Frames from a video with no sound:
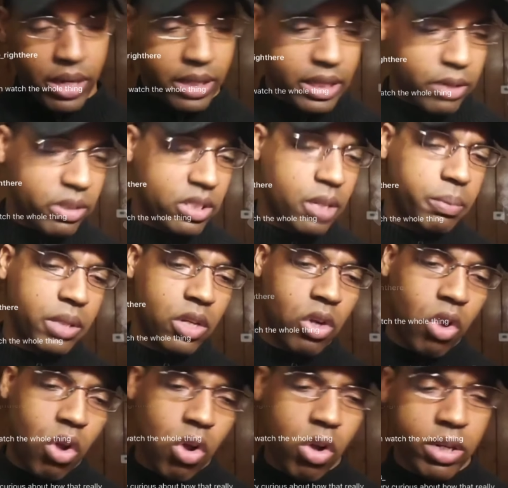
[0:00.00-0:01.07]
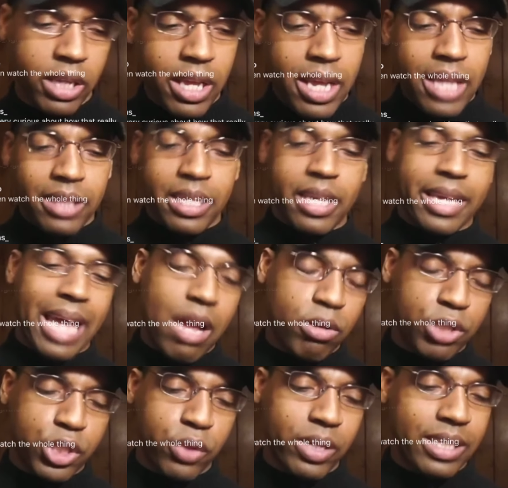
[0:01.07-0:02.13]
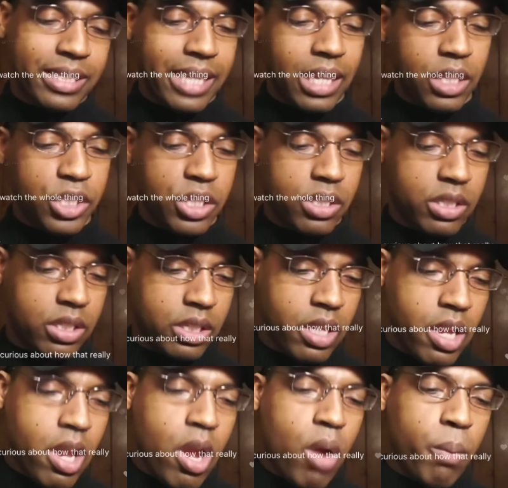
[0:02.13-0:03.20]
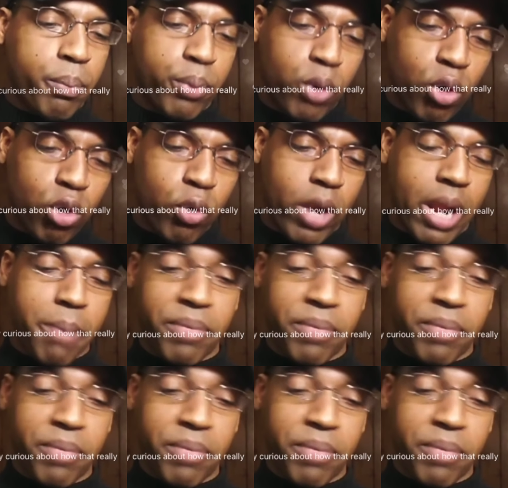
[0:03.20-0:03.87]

There's something called the counterintelligence program.